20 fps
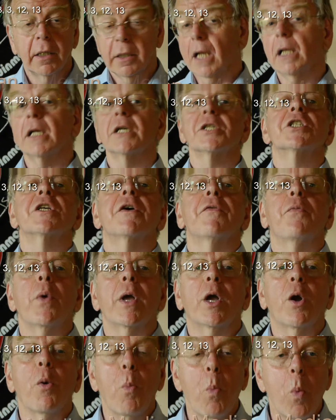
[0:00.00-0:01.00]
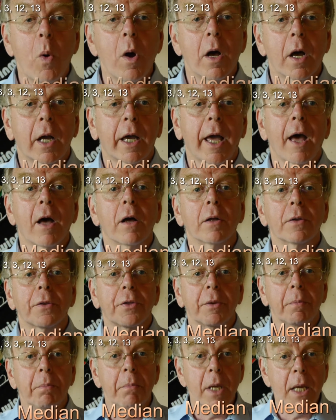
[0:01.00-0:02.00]
Now let's see if we can work out
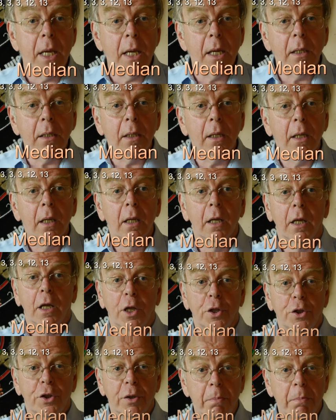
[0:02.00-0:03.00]
the mean, the